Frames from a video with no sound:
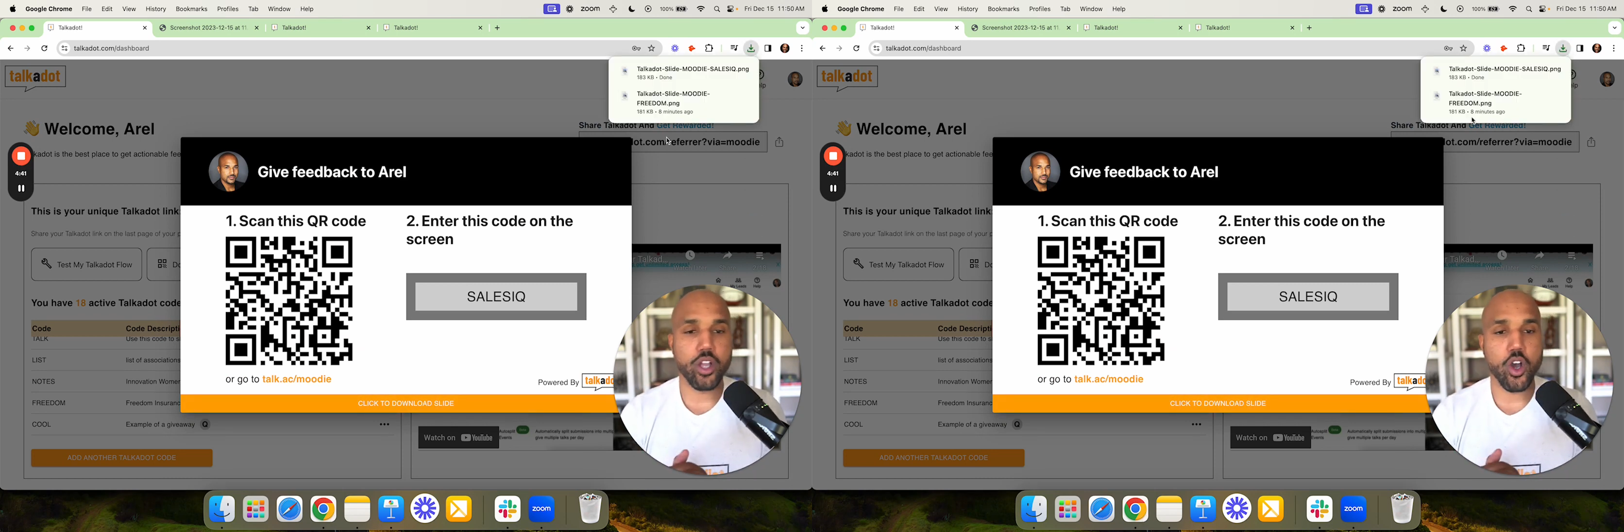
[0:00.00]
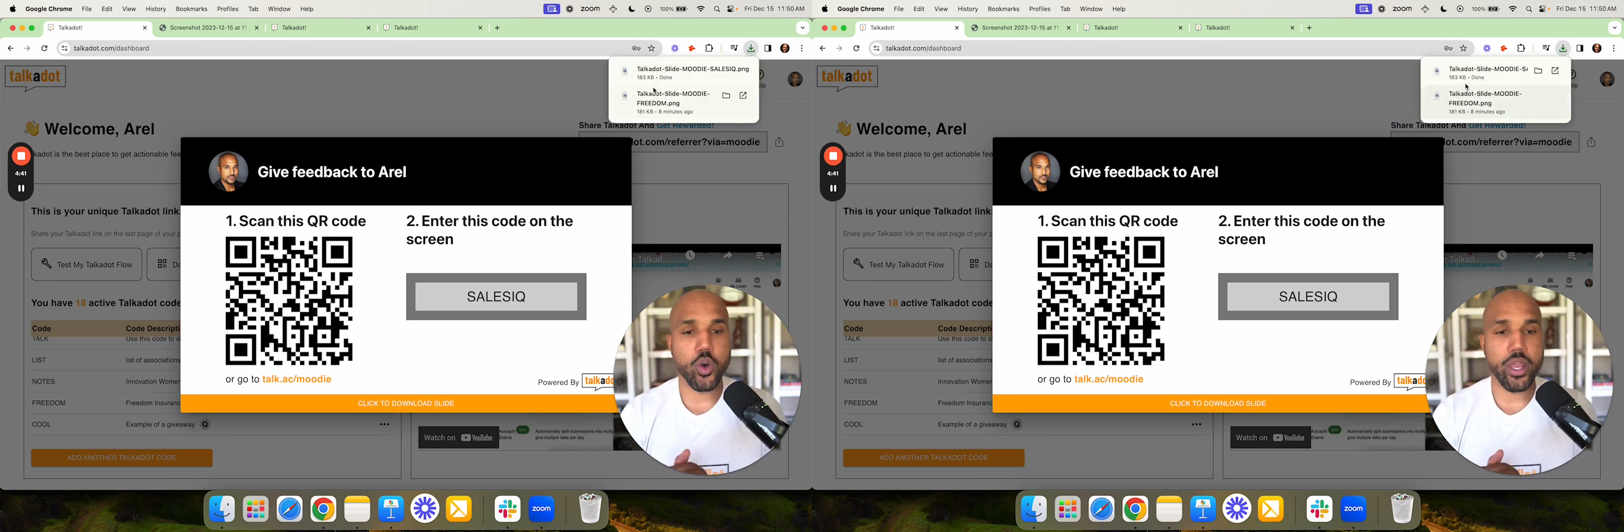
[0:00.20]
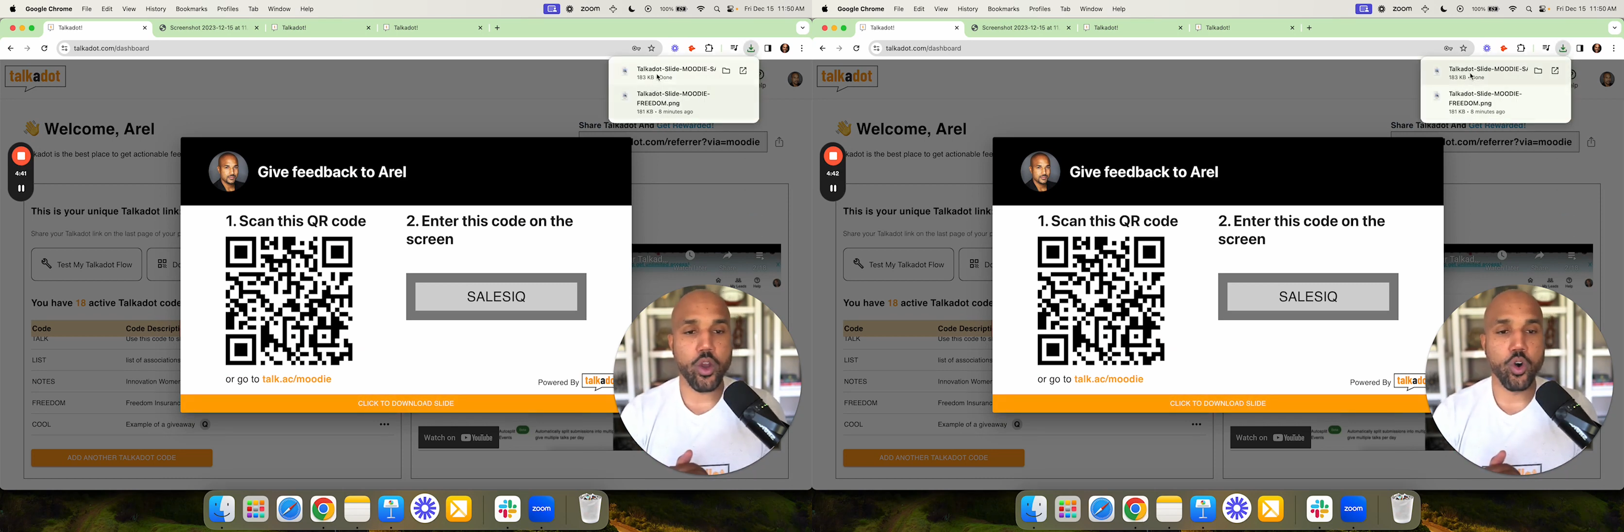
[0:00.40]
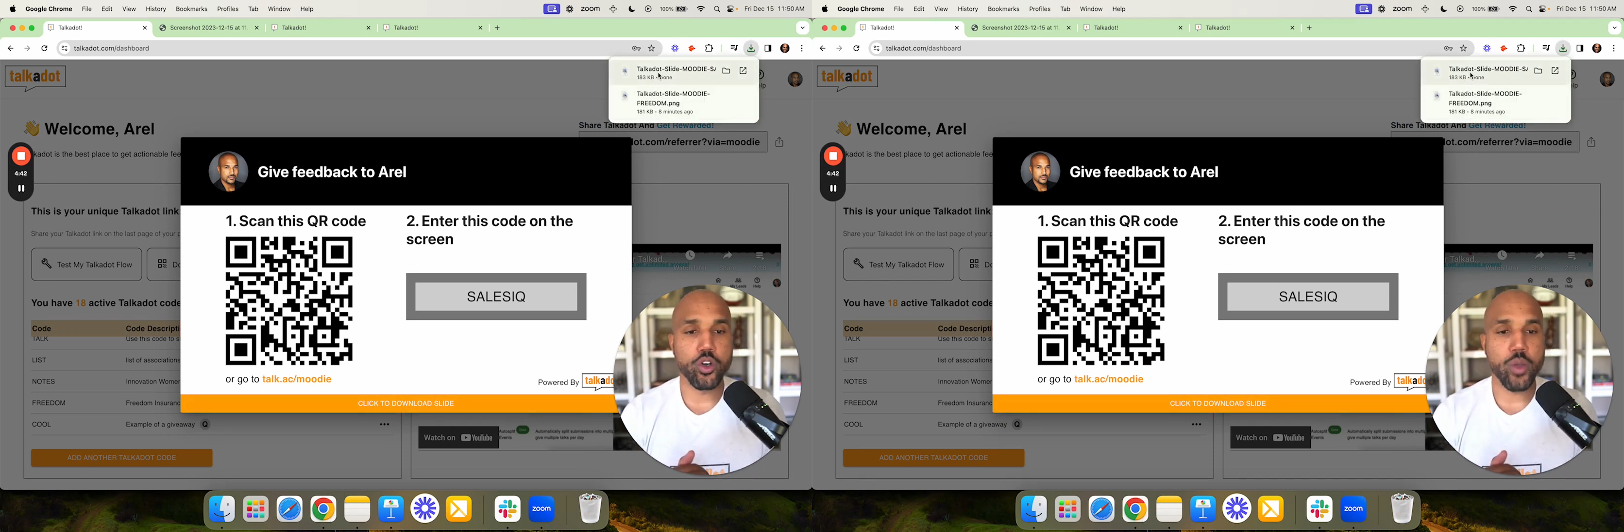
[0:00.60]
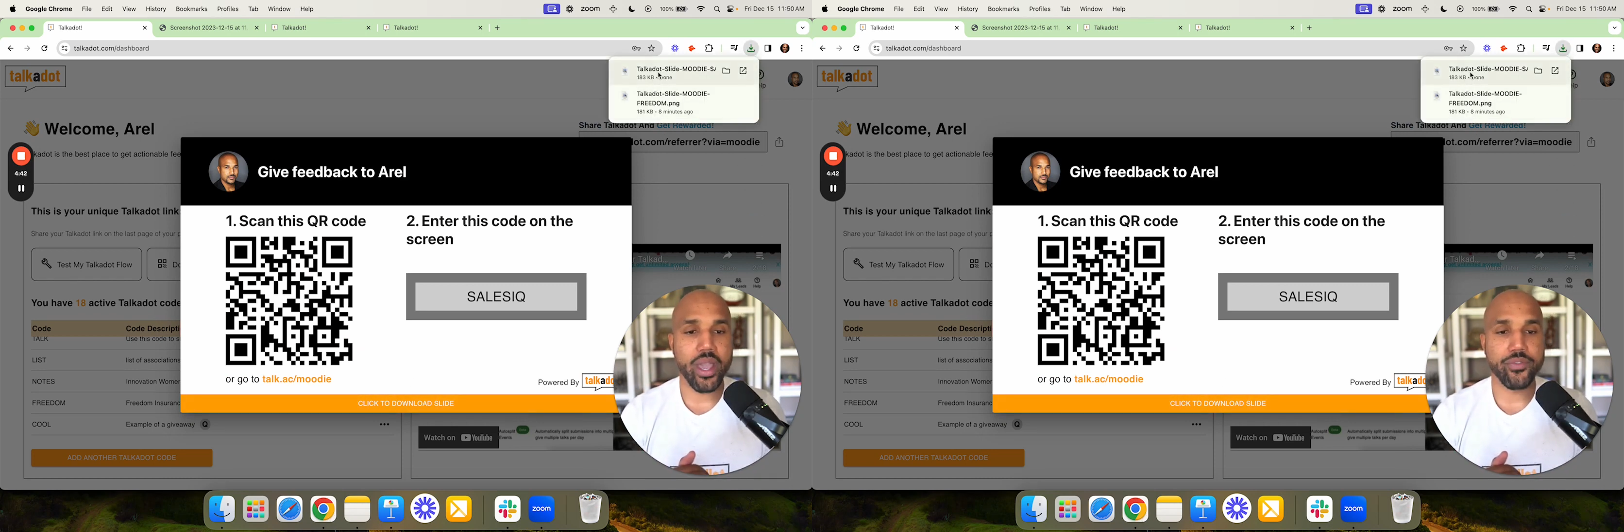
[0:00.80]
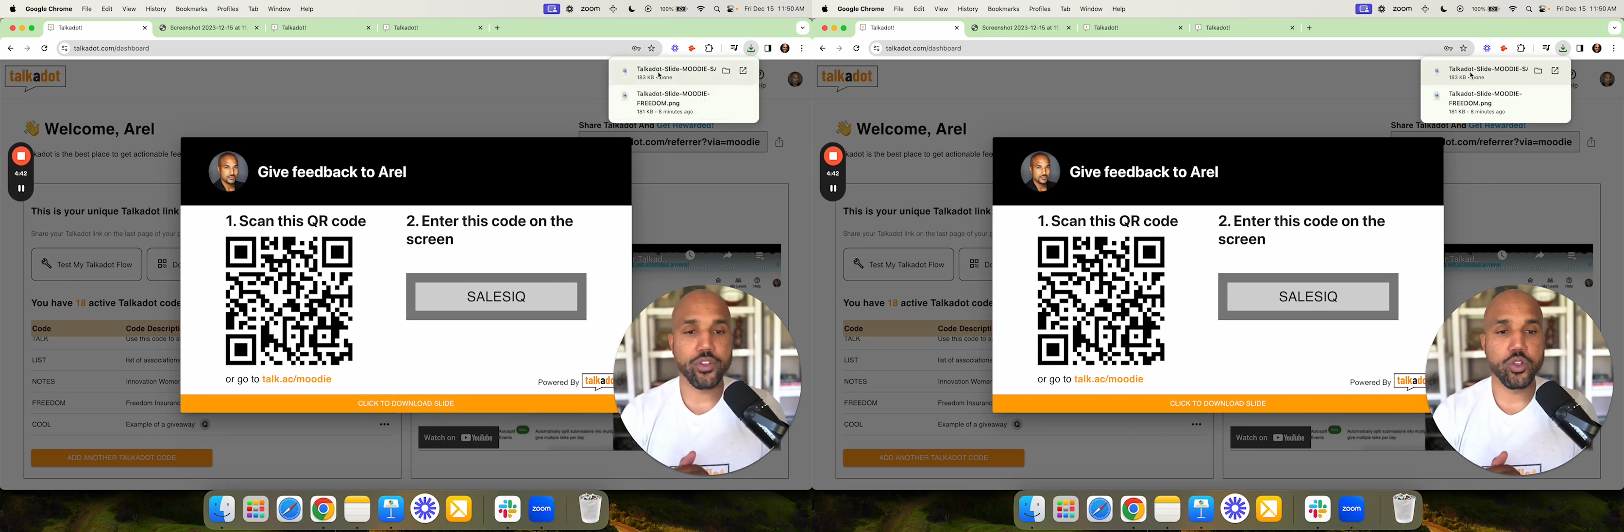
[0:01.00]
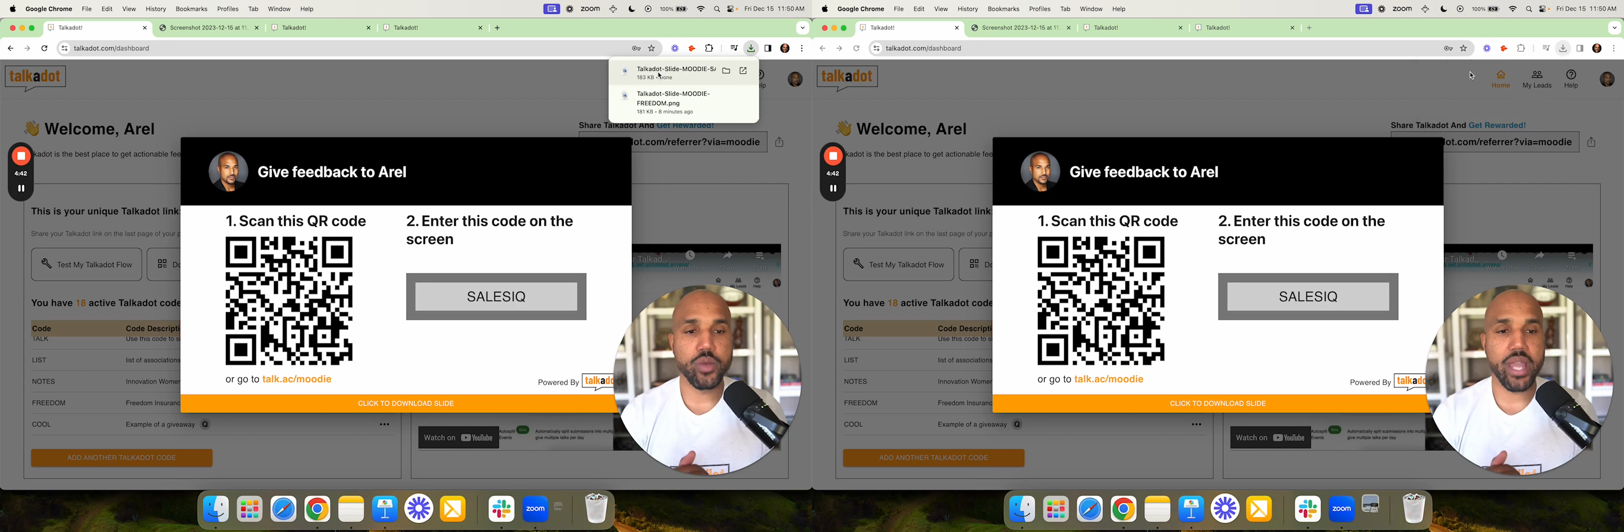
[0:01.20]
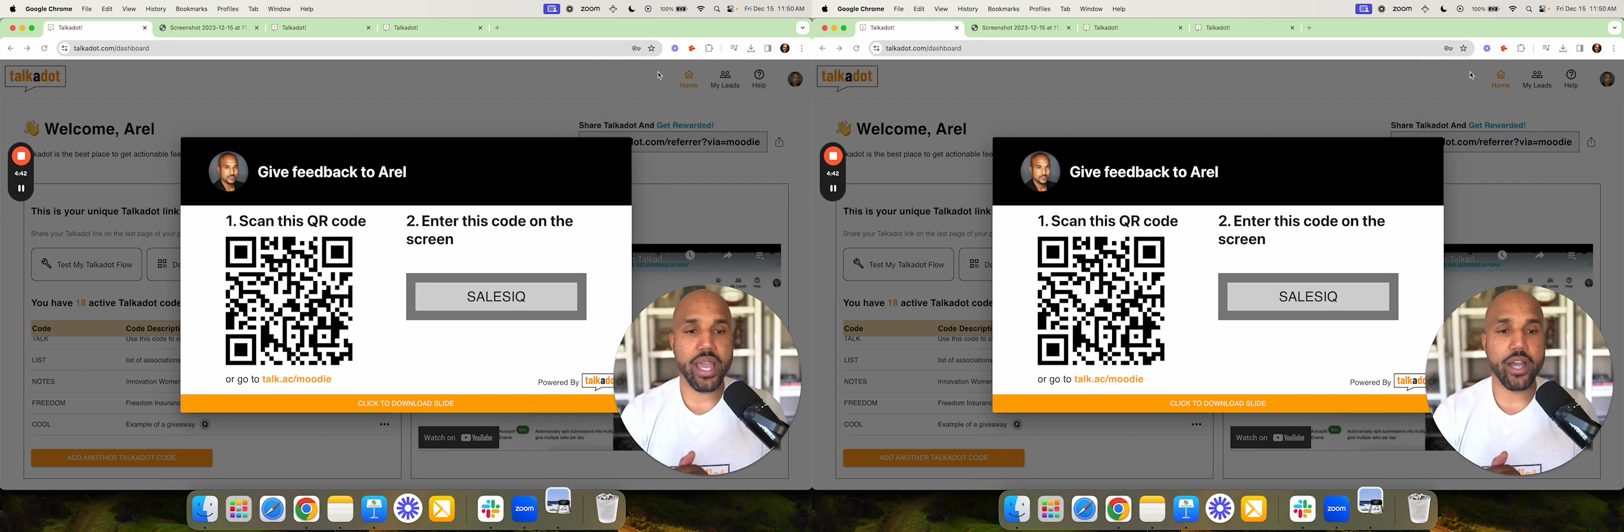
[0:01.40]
And all you have to do now